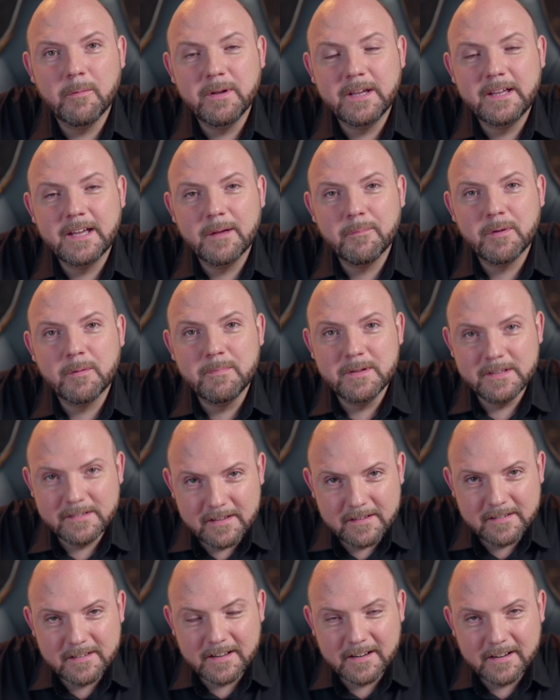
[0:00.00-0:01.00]
I became a
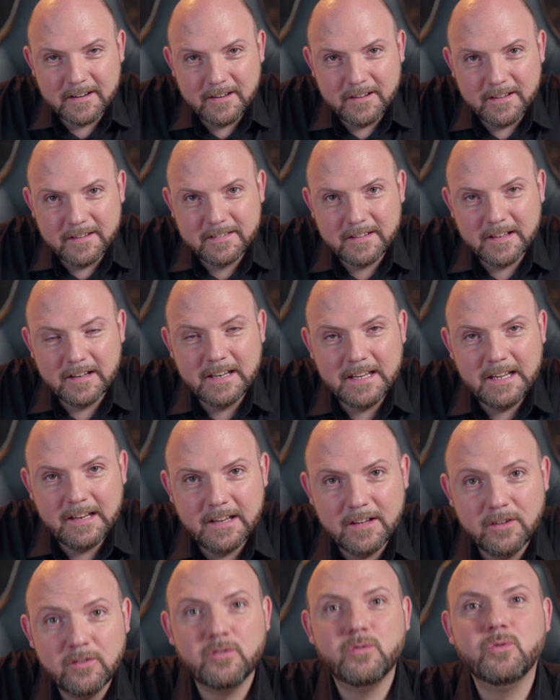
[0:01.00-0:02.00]
business analyst and
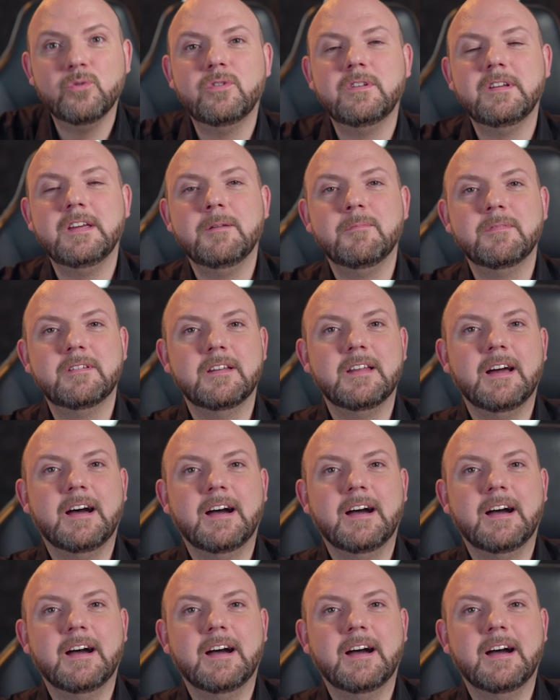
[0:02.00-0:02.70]
leading two teams in